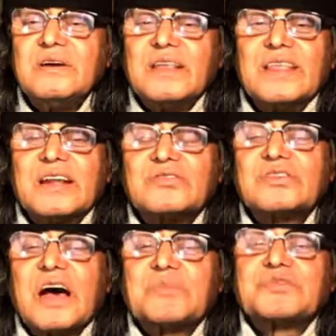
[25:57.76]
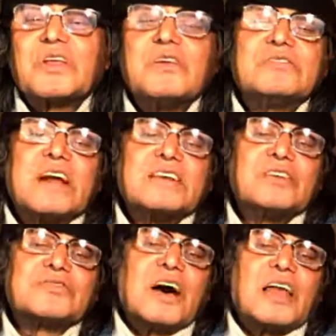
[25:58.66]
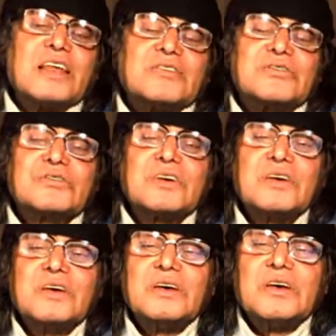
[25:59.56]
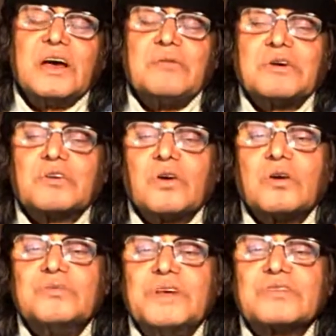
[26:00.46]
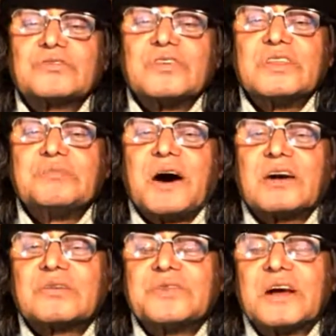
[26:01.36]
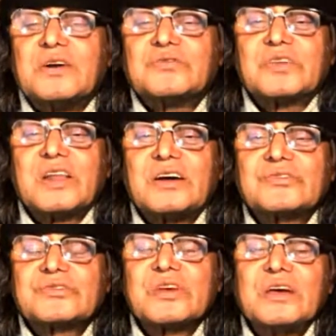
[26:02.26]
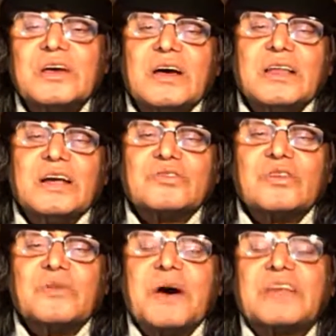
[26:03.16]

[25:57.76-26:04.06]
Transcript: And there is absolute radio silence about all of this on the part of the councillors, and there is no